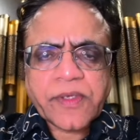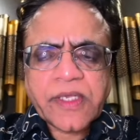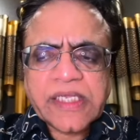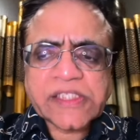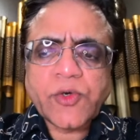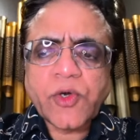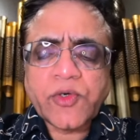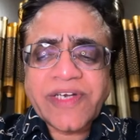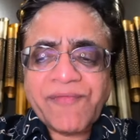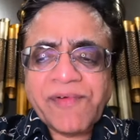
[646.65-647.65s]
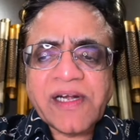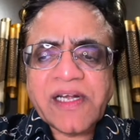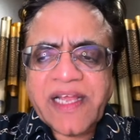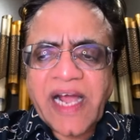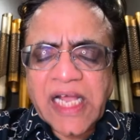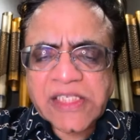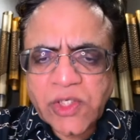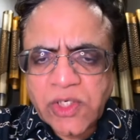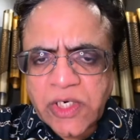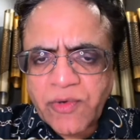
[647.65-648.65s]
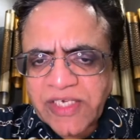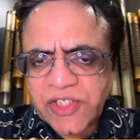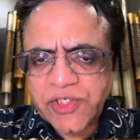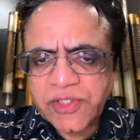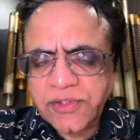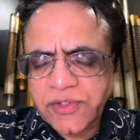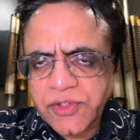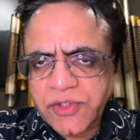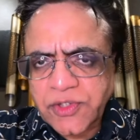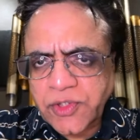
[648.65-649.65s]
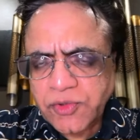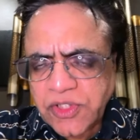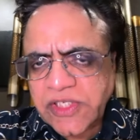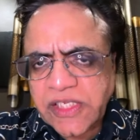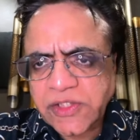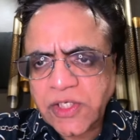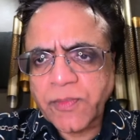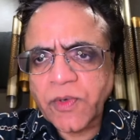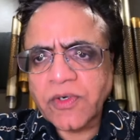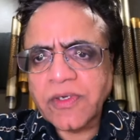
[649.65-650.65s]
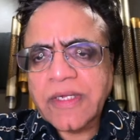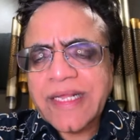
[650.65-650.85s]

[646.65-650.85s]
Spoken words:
is going to definitely ask a question to the censor board